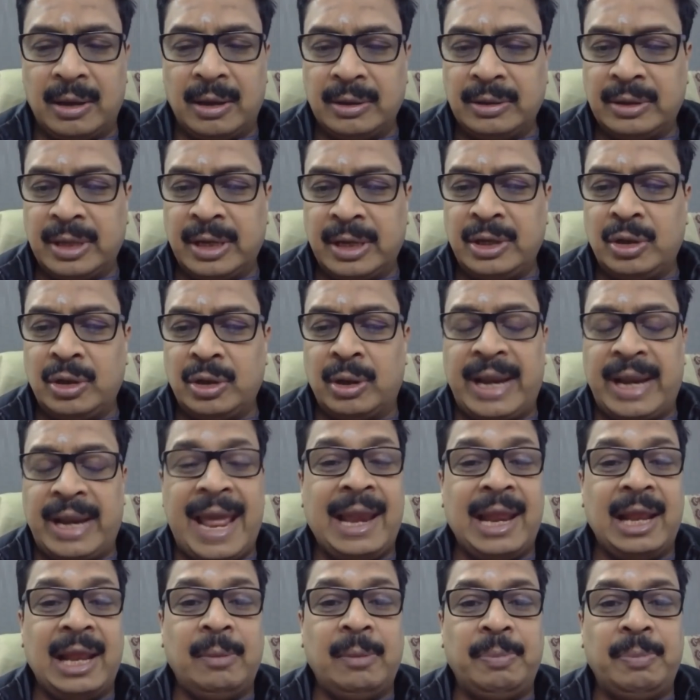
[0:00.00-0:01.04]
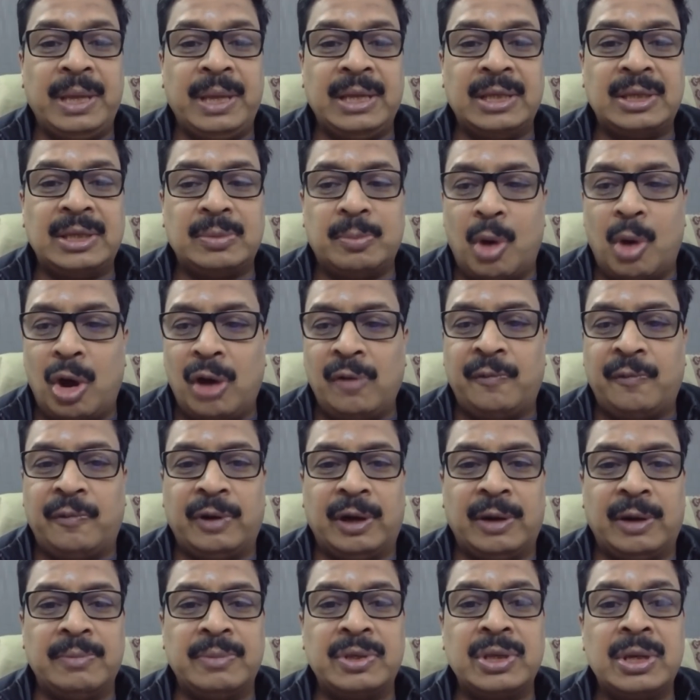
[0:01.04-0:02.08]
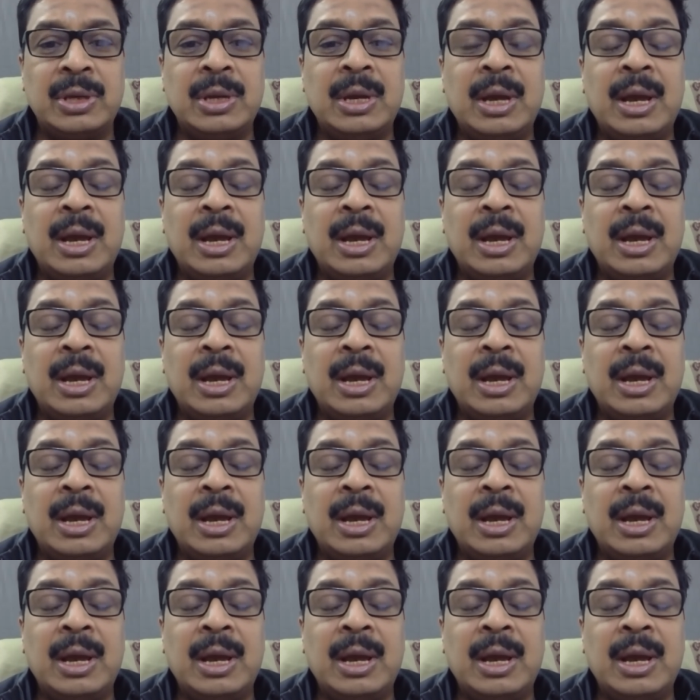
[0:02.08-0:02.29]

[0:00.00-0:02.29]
then your LLPs, small firms,